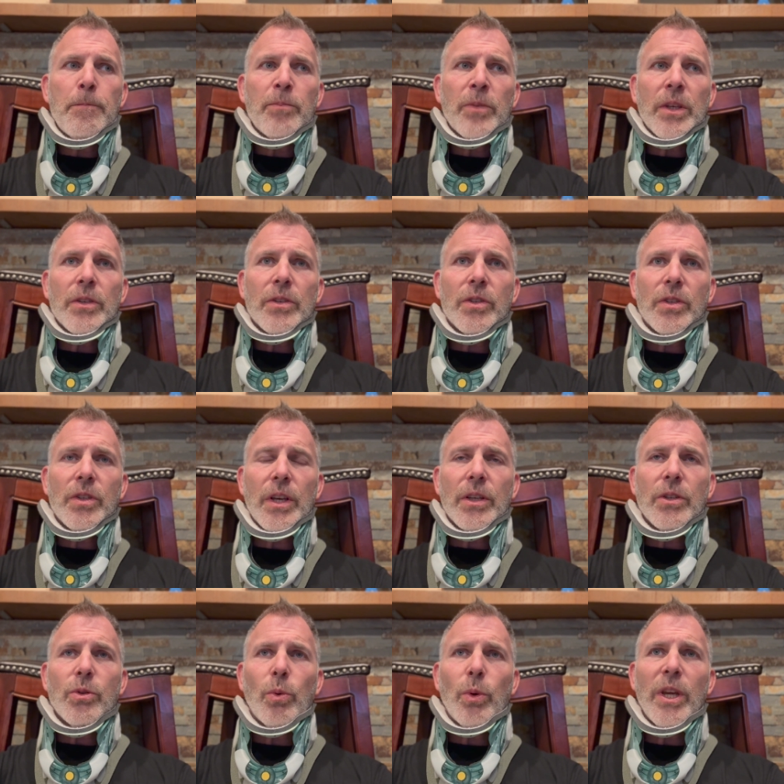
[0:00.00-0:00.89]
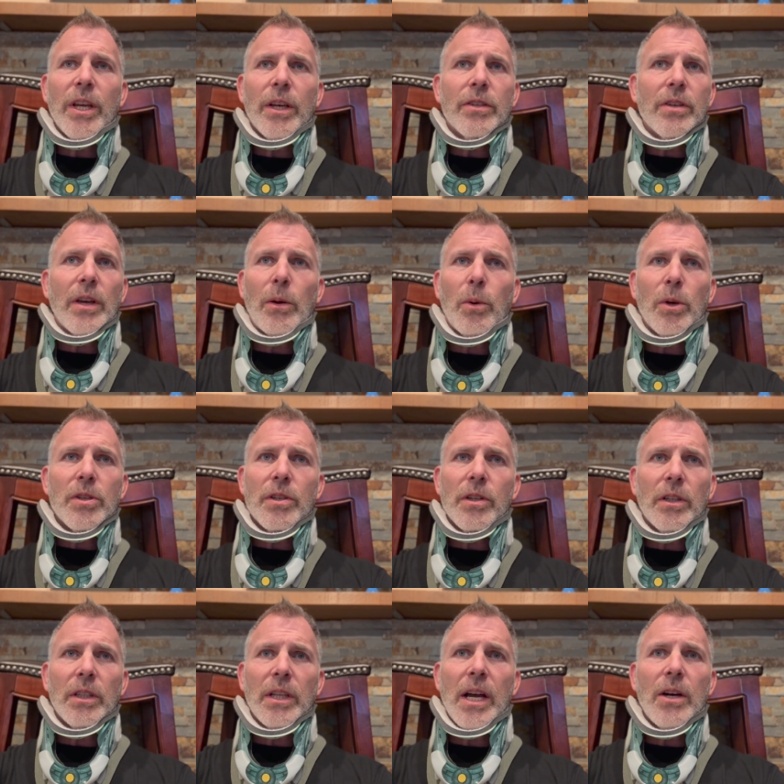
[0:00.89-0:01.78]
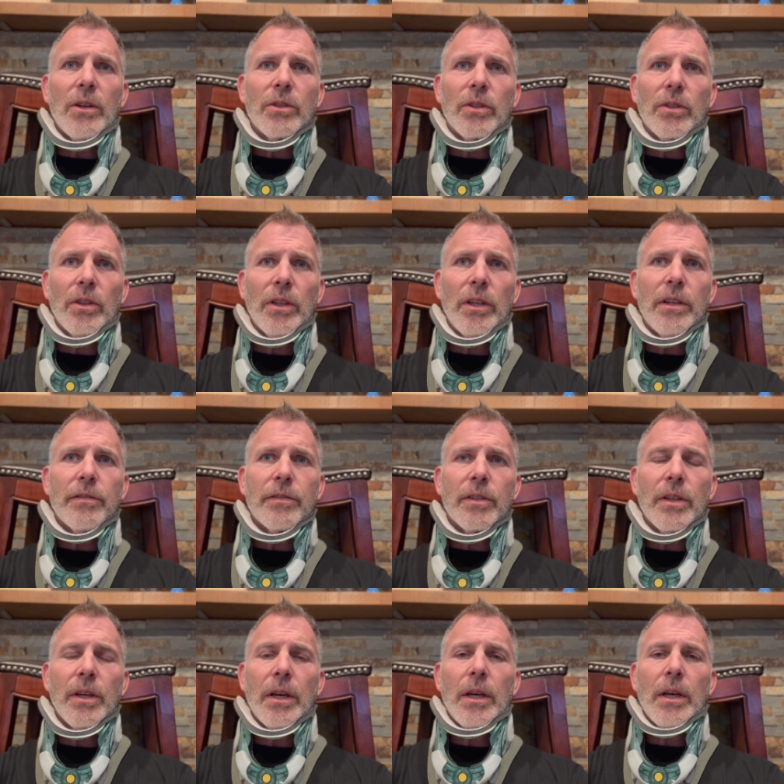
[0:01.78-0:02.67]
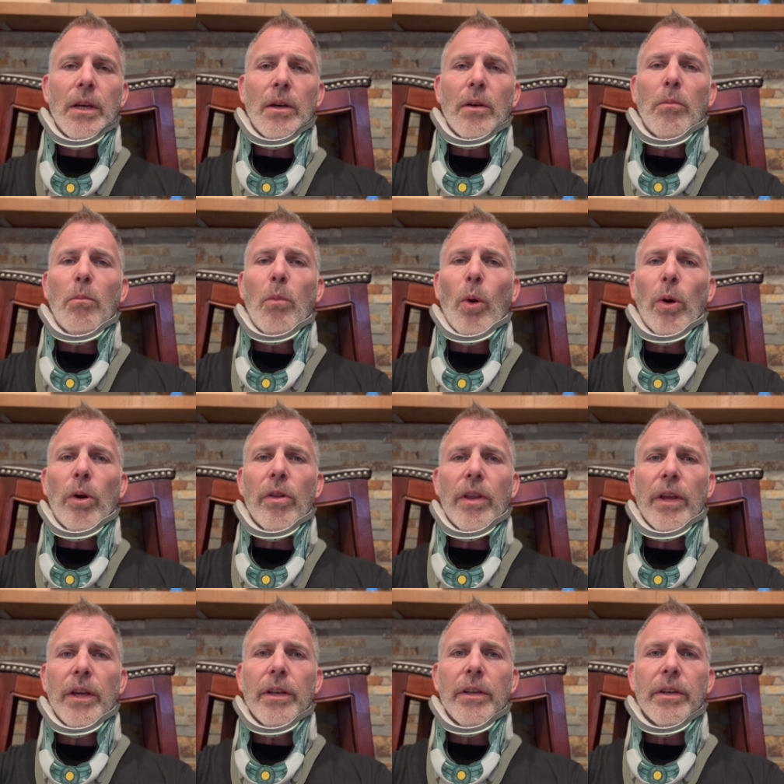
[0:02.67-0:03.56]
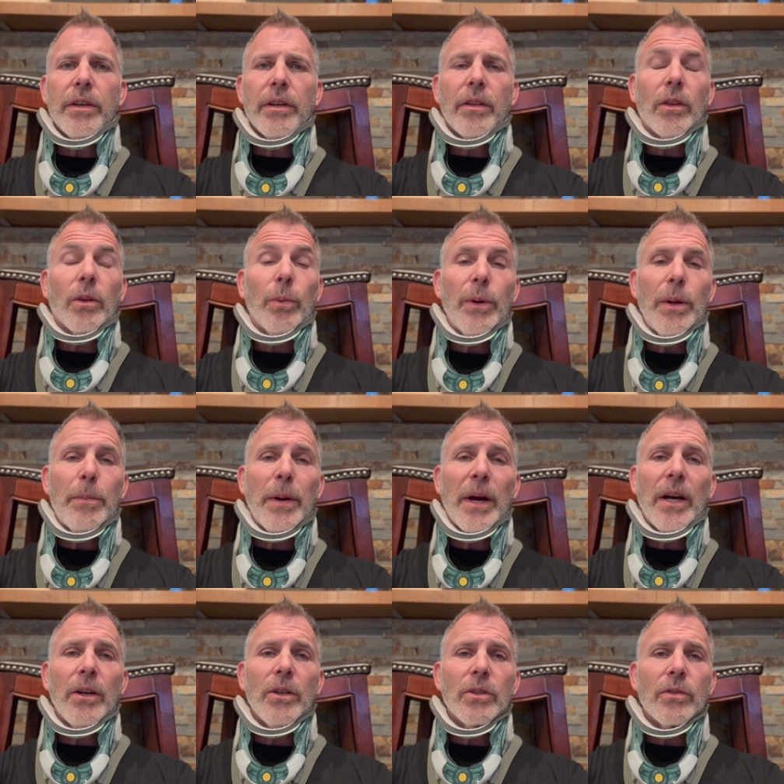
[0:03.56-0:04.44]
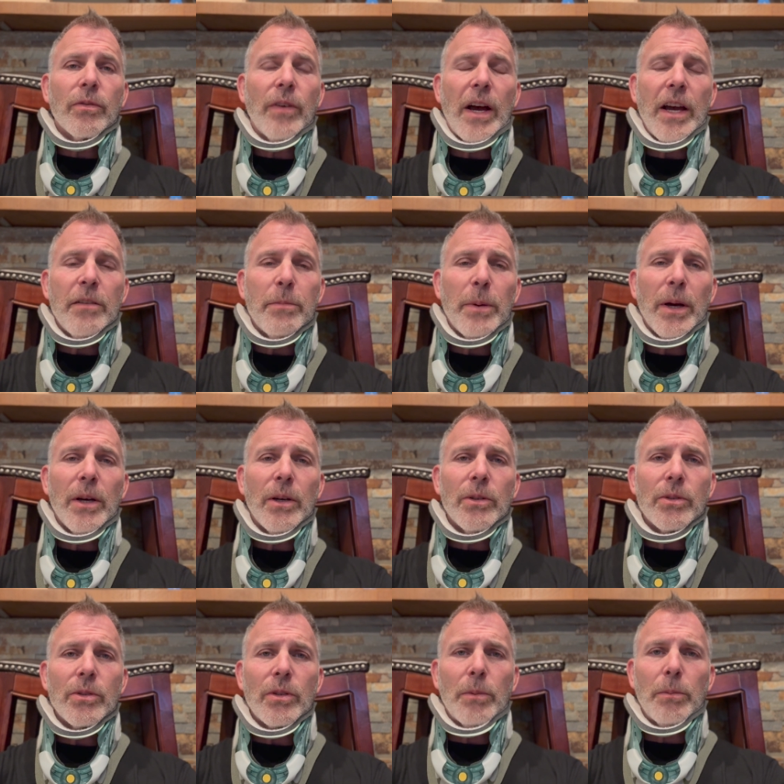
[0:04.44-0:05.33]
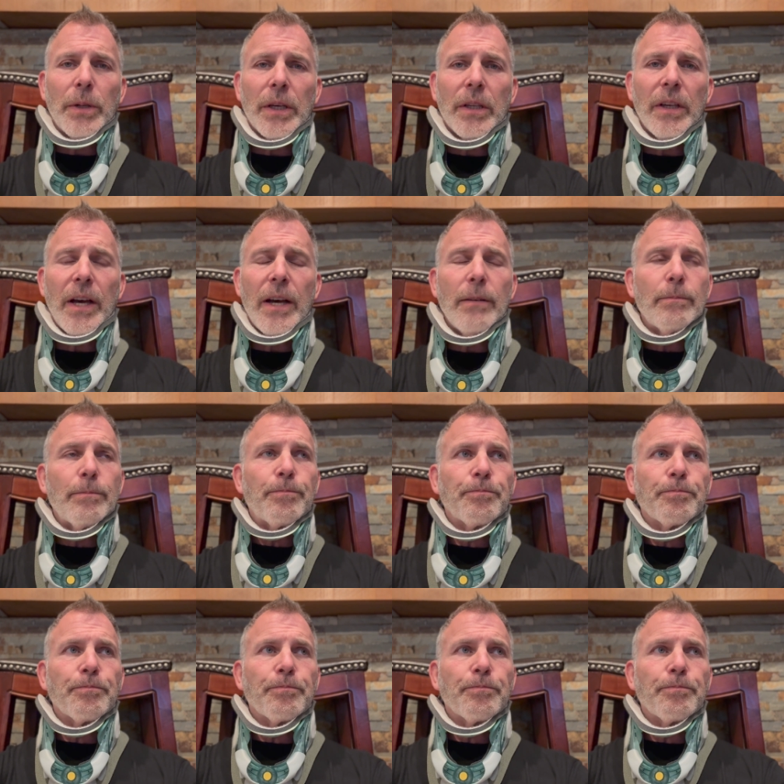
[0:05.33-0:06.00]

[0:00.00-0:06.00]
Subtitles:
6 weeks, I wasn't allowed to lift more than 3 pounds, 5 pounds, something like that.